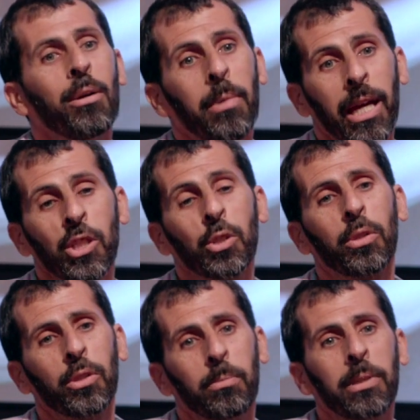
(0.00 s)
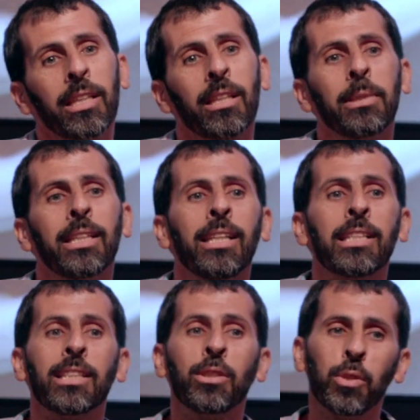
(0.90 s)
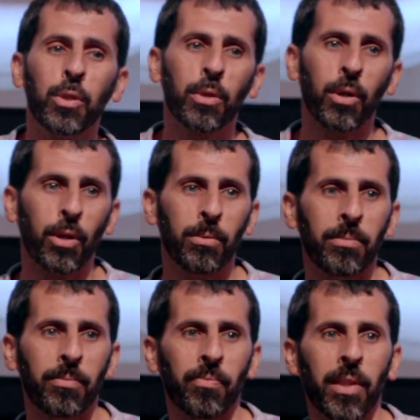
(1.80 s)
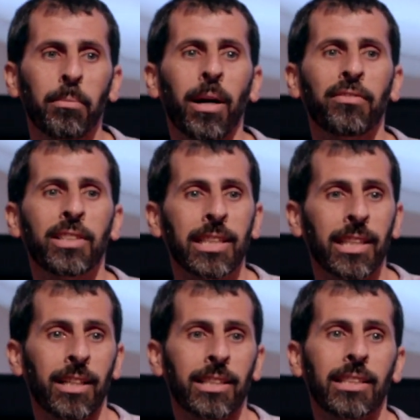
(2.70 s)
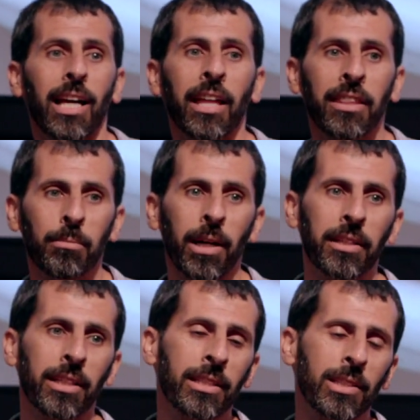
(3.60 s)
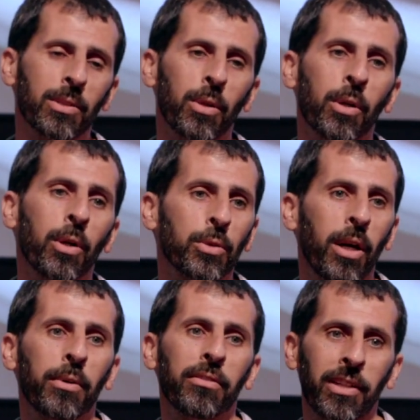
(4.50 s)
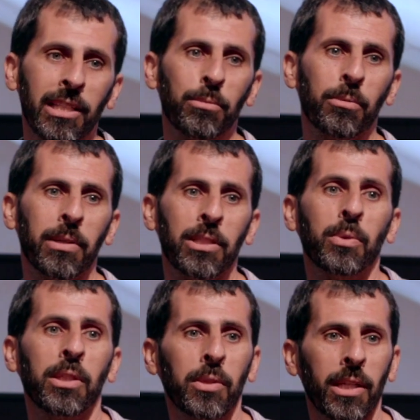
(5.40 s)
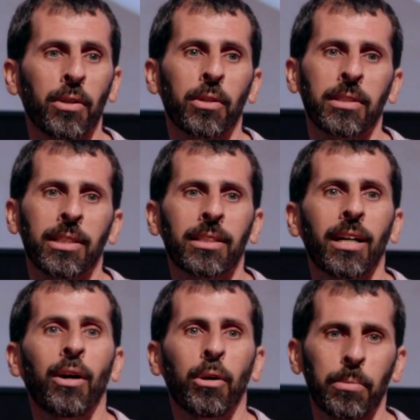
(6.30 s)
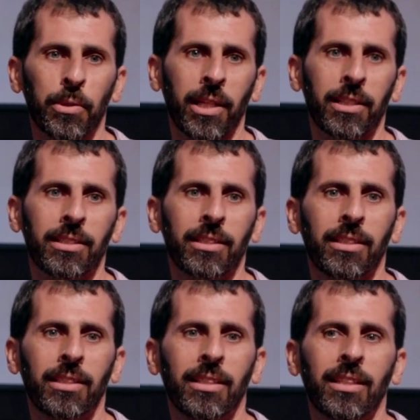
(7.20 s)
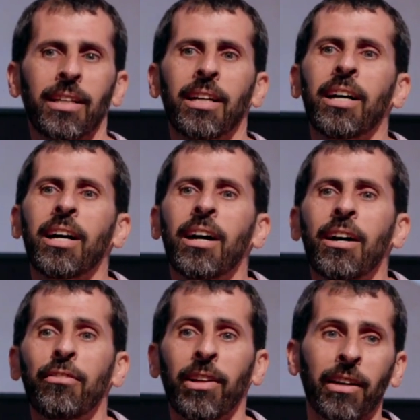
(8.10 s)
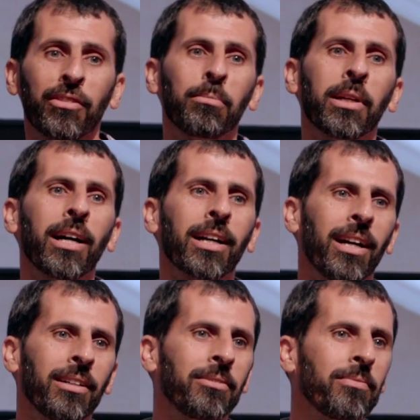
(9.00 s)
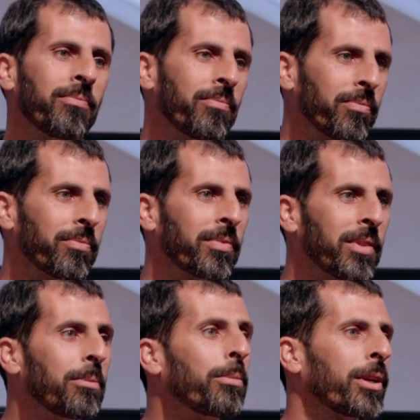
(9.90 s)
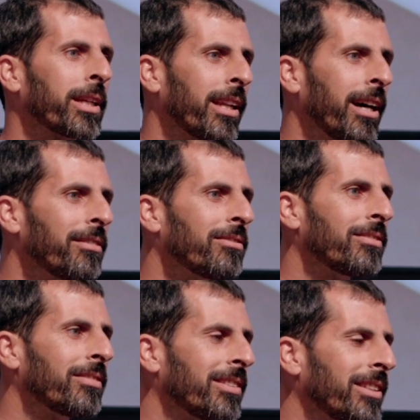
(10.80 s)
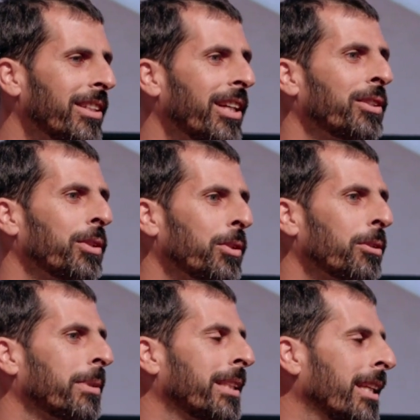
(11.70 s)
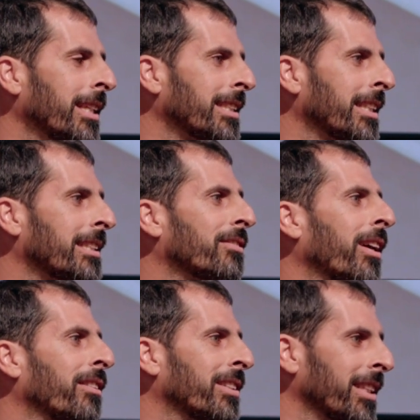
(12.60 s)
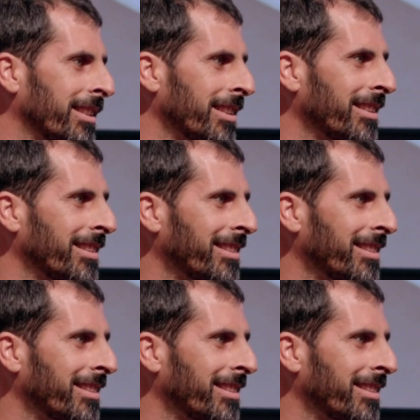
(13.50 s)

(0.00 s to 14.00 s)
Make sure you bring the Middle East into your home by visiting us at the markets or go to our Facebook page where you can order our product. Falafel Baraka, pouring love into your Middle Eastern's favorites.